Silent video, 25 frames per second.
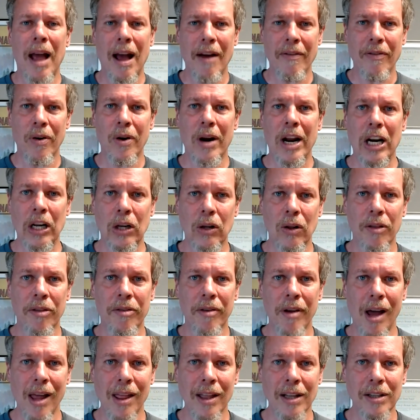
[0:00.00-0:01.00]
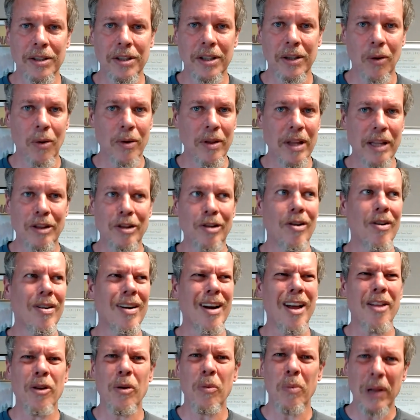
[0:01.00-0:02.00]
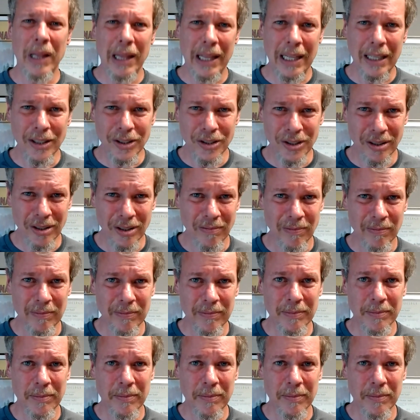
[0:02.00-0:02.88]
have heretical theology or that they're another religion.